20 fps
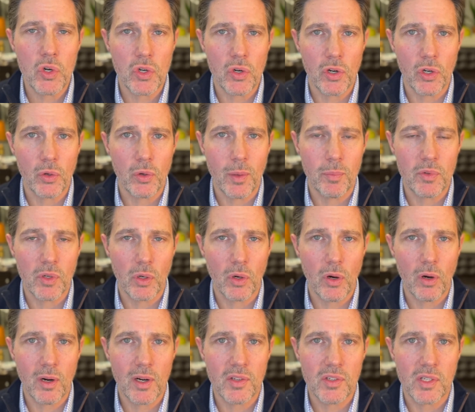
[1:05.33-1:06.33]
to
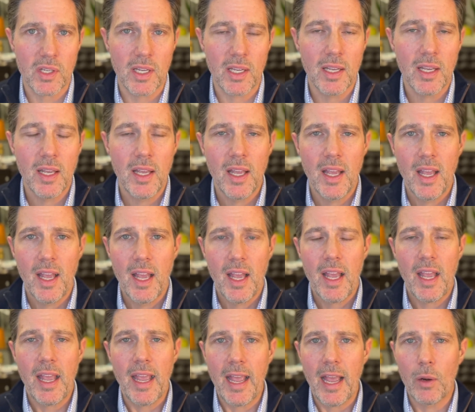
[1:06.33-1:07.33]
cryptocurrency.
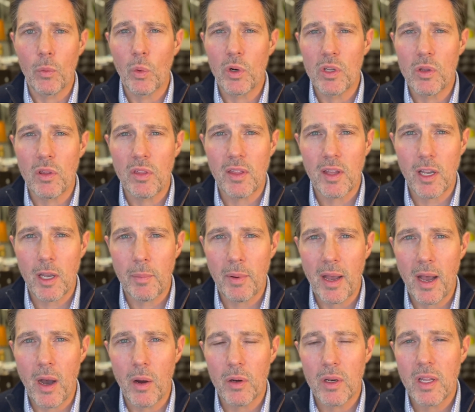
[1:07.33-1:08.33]
And when you think
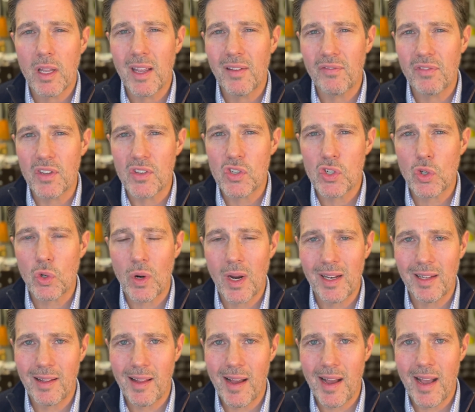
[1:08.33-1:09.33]
about if this
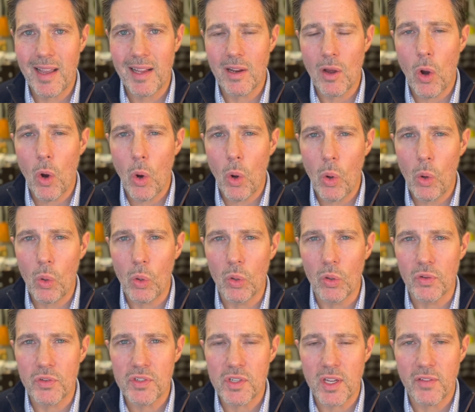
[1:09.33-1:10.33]
trend line
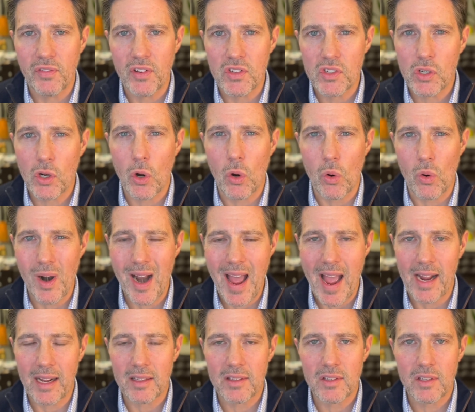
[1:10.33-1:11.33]
holds, if it's
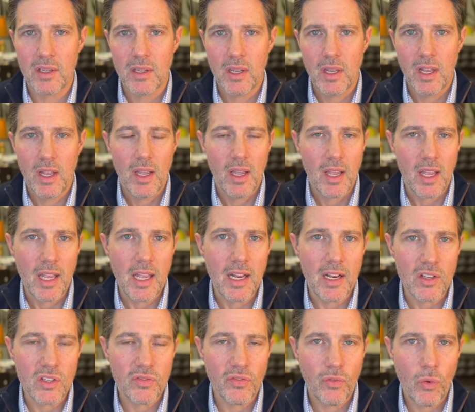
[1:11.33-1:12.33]
correct in
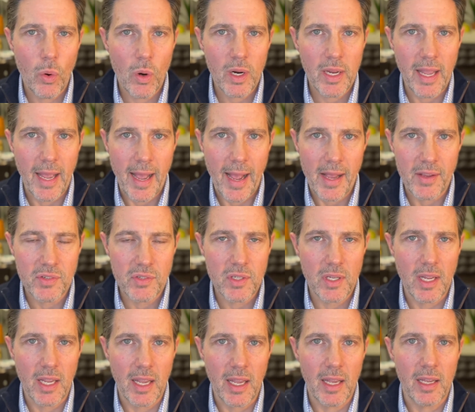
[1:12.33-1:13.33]
its forecast,
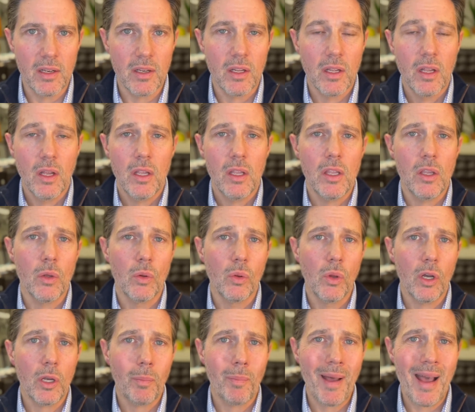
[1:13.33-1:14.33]
and you
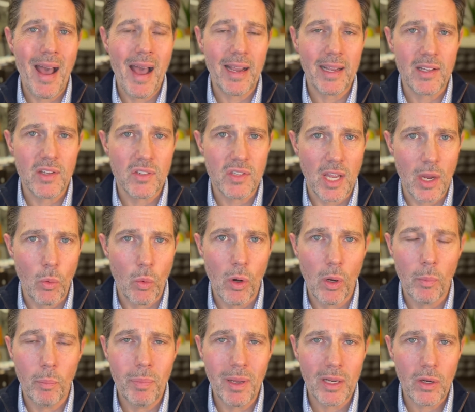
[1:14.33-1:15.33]
look back and say,
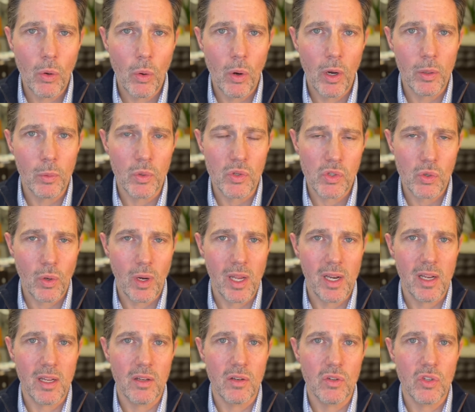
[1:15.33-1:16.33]
well, Bitcoin was
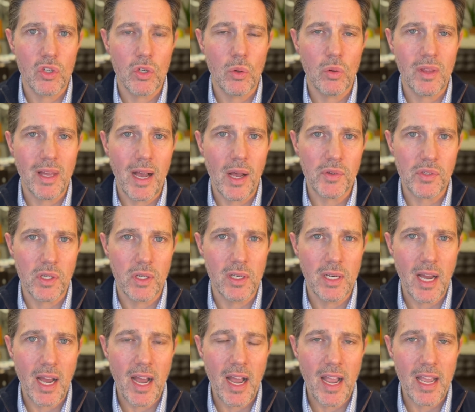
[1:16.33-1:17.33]
created in
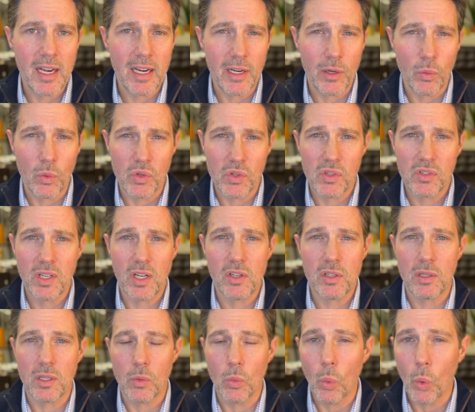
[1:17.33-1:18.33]
2009 and it was
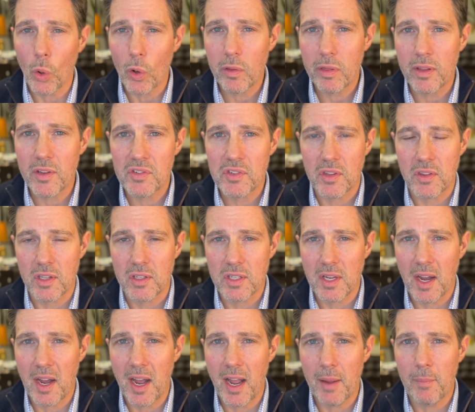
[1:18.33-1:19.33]
essentially worthless at the
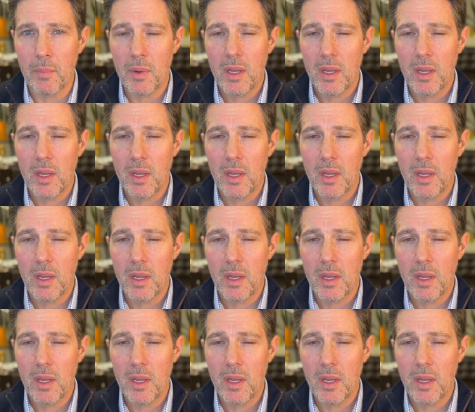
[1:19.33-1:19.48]
time,